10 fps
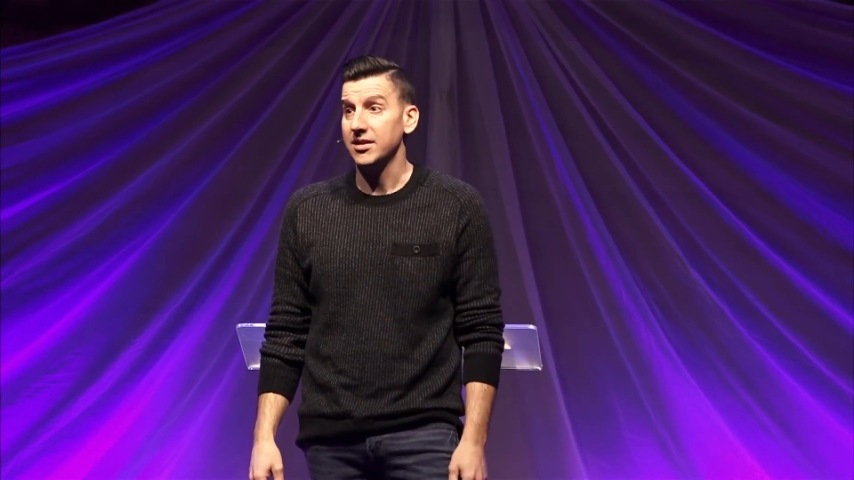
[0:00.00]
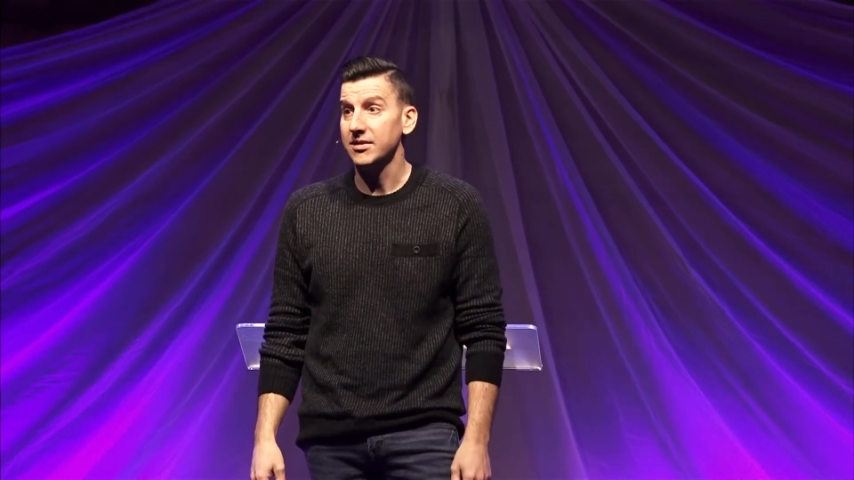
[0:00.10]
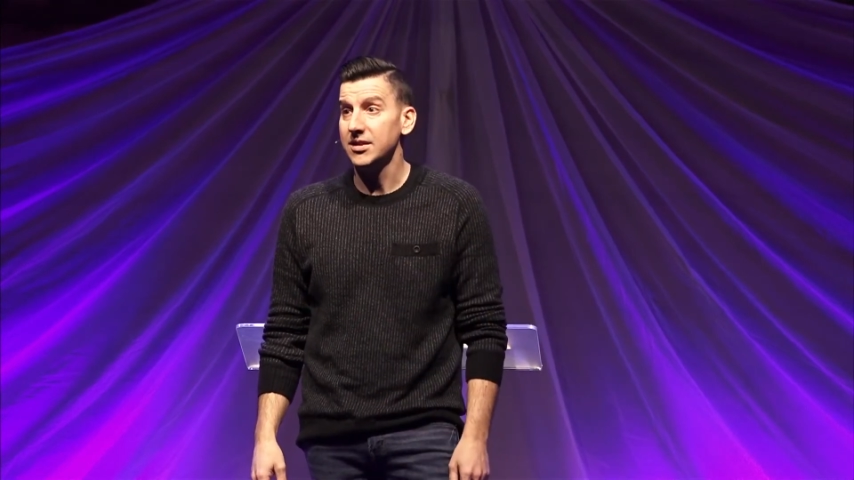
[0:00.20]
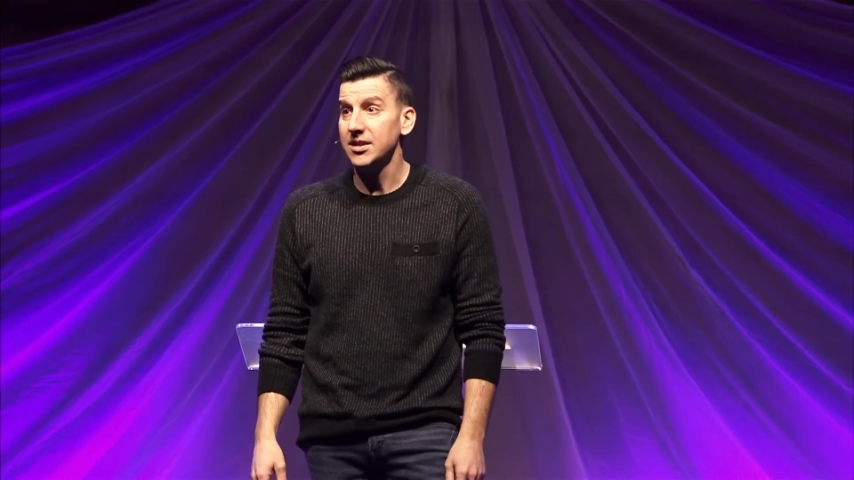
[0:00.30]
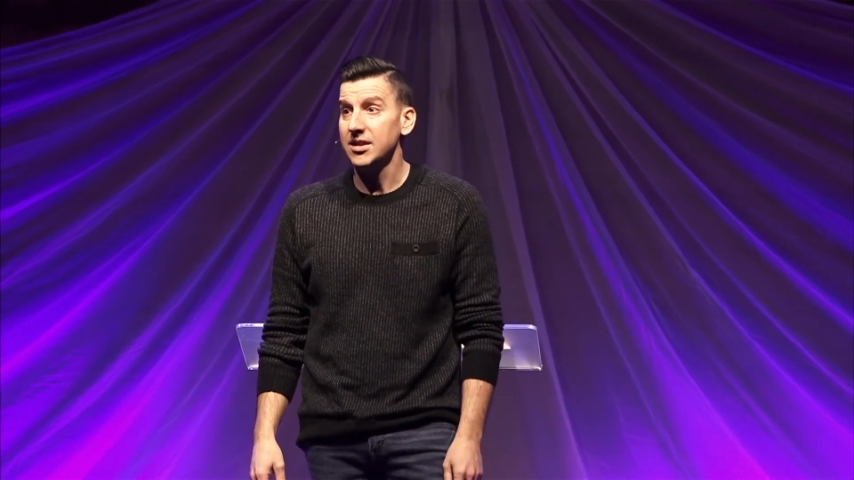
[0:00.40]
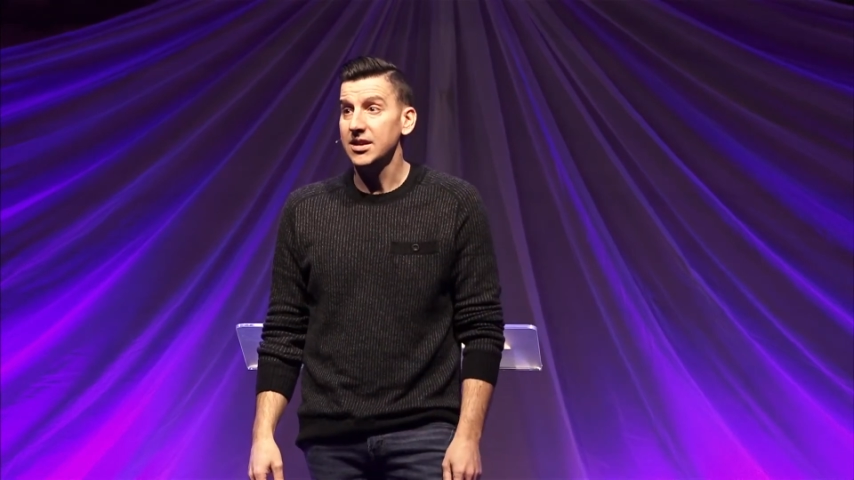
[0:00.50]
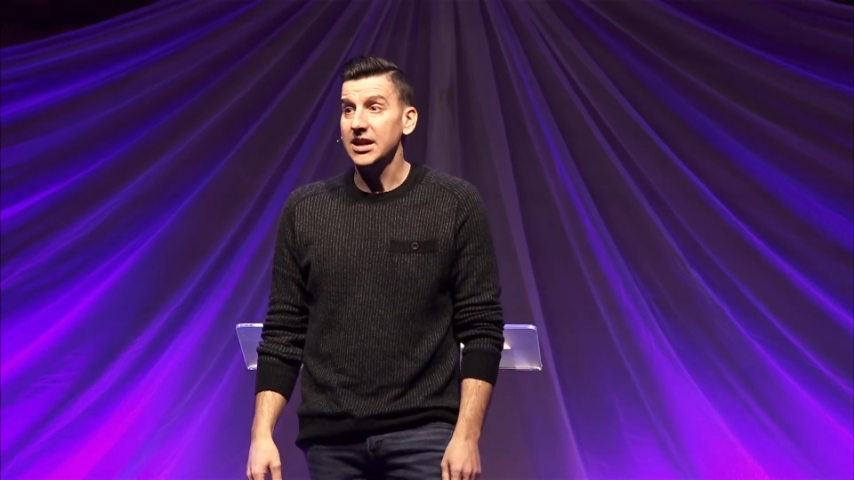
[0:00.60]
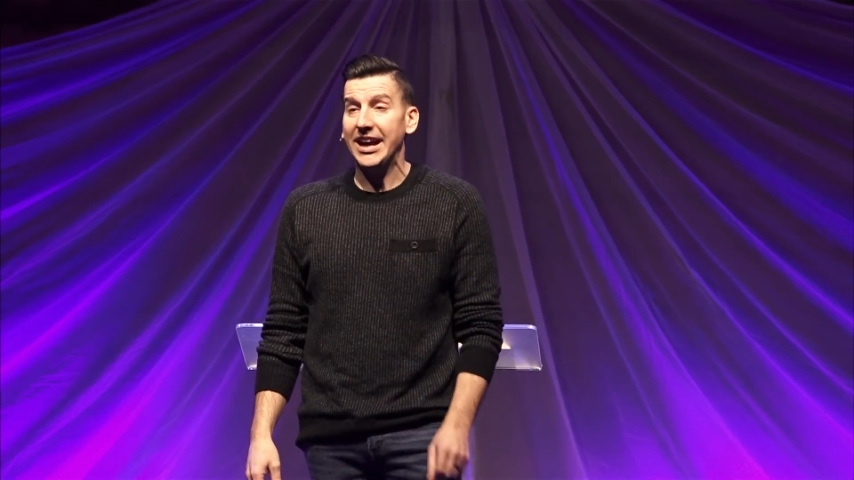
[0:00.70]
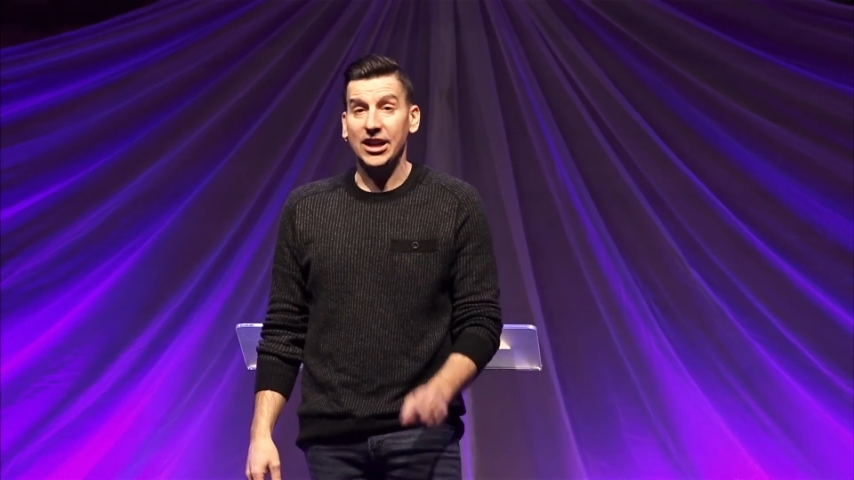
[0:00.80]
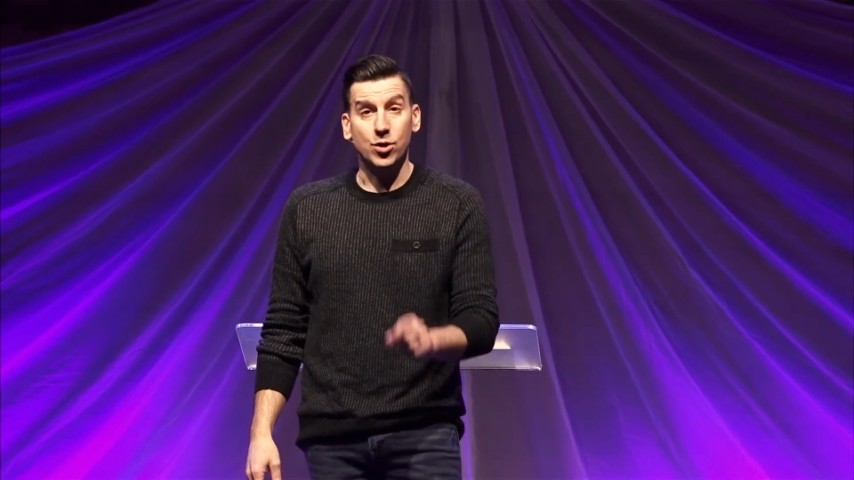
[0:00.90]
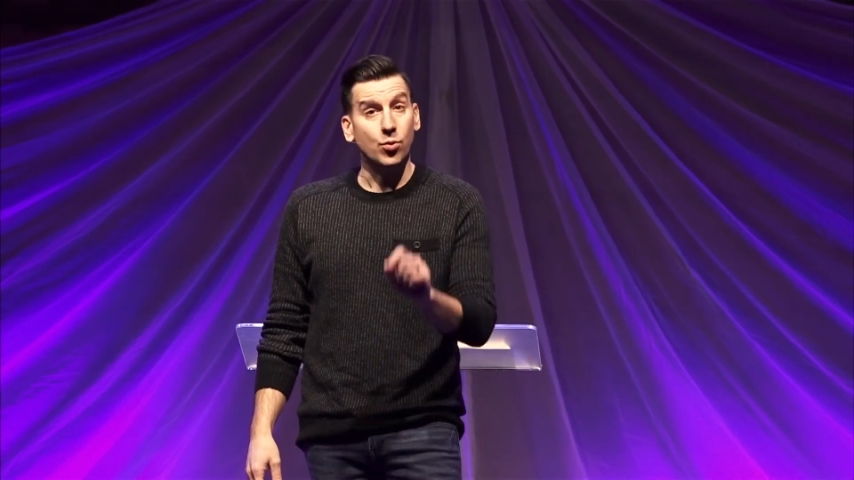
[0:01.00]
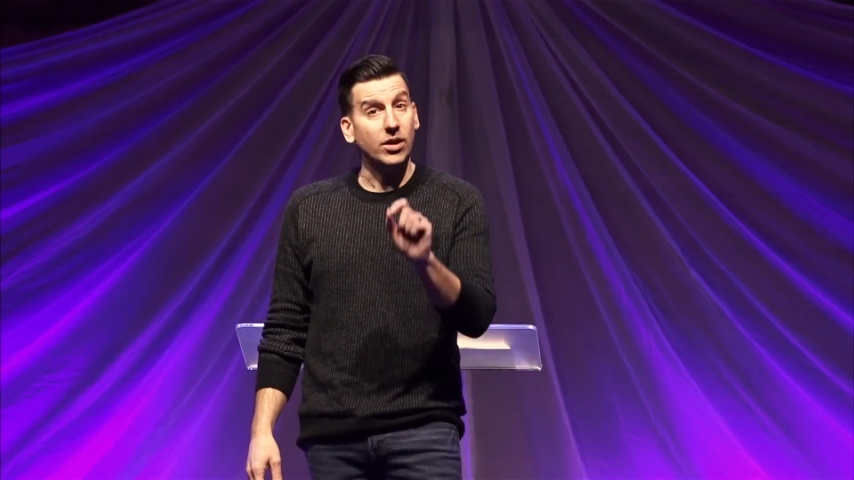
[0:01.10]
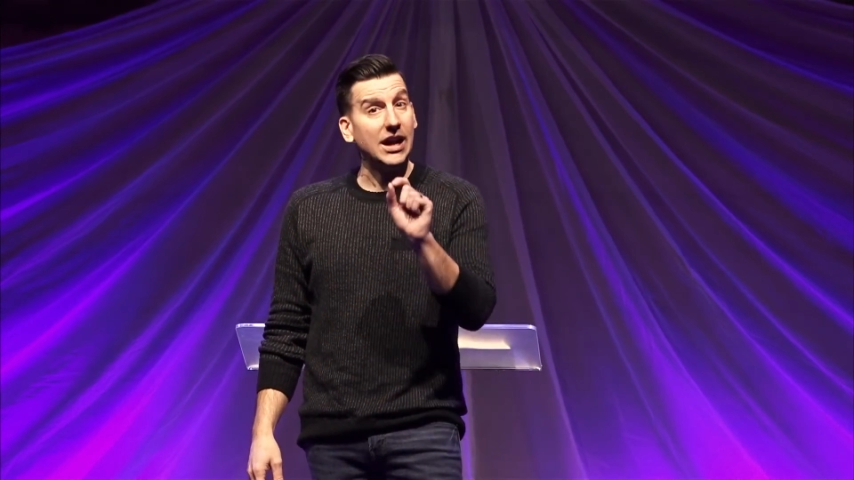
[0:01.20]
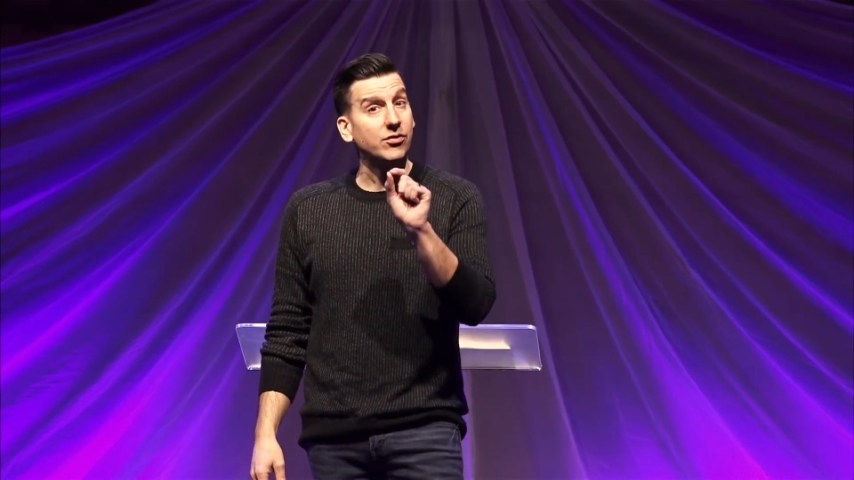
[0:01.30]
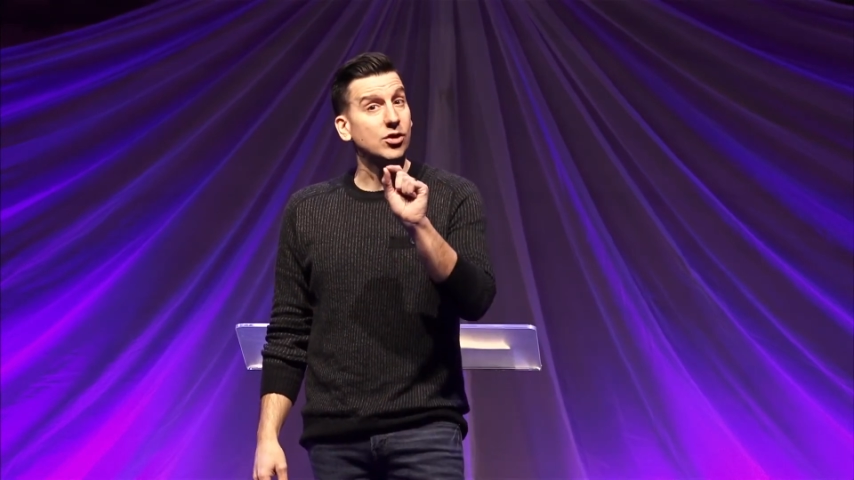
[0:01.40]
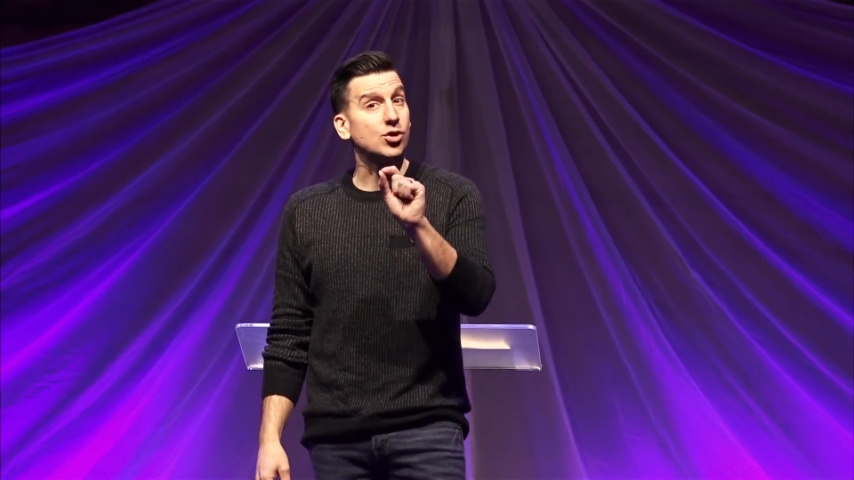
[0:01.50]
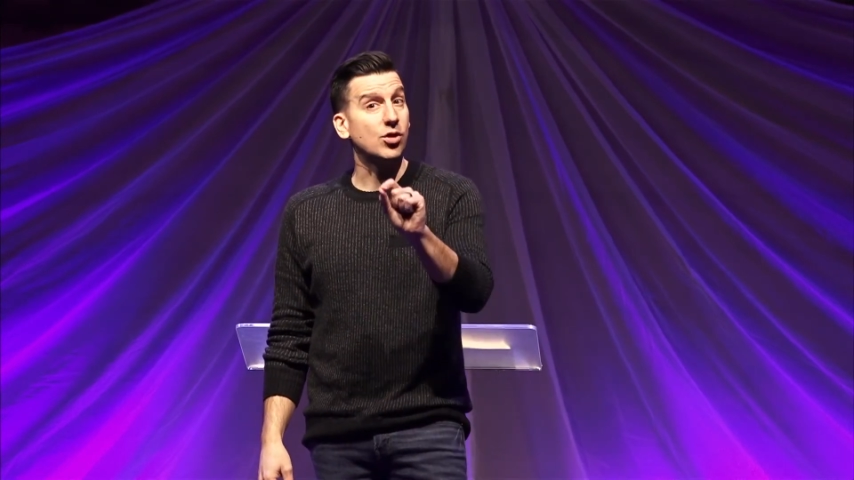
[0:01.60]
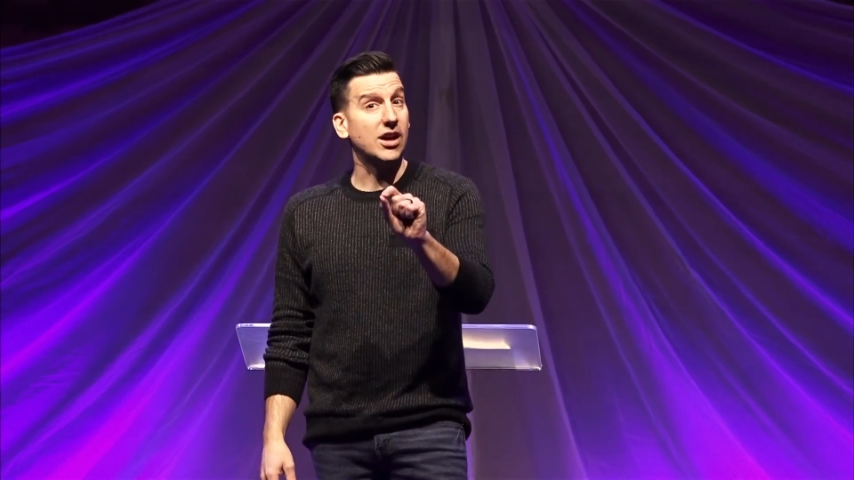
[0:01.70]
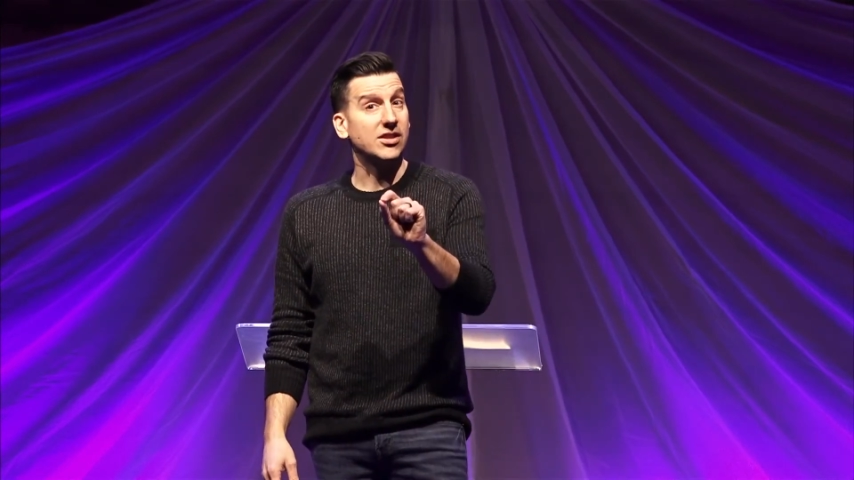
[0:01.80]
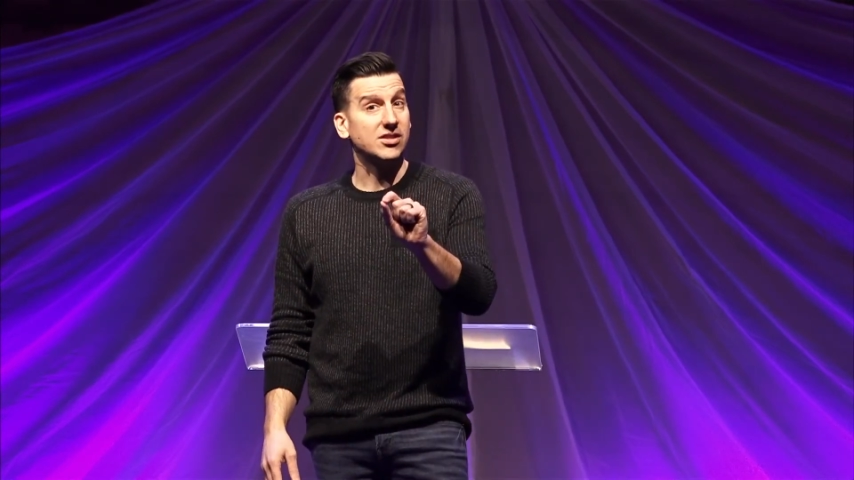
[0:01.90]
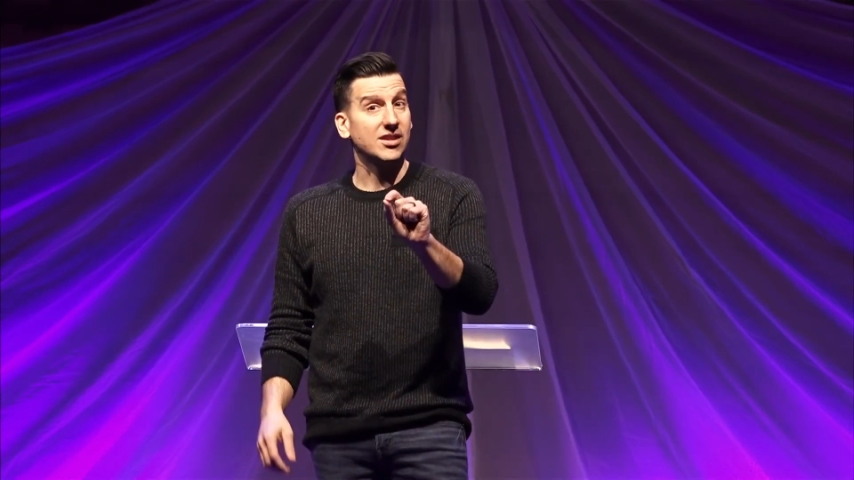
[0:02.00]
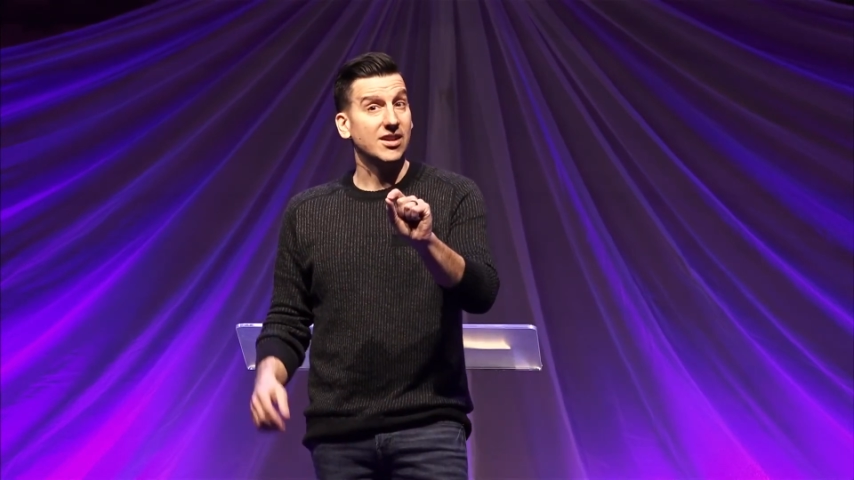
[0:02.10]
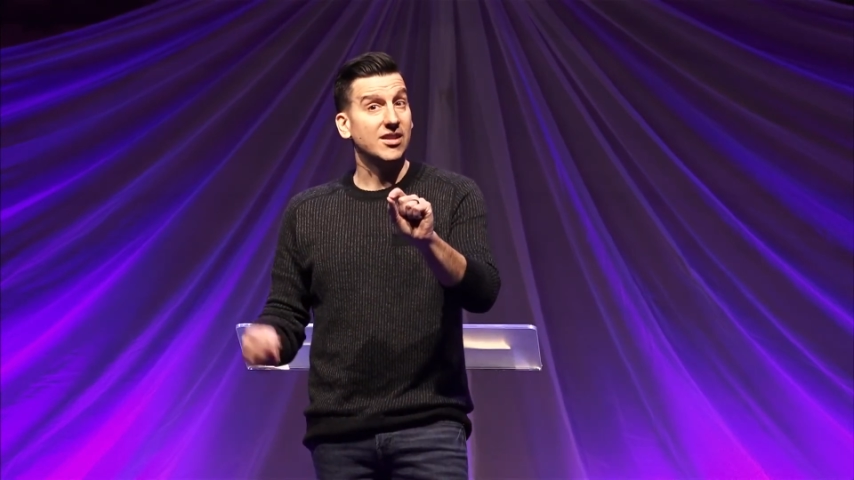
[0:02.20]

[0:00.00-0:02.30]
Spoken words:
And you're gonna have to trust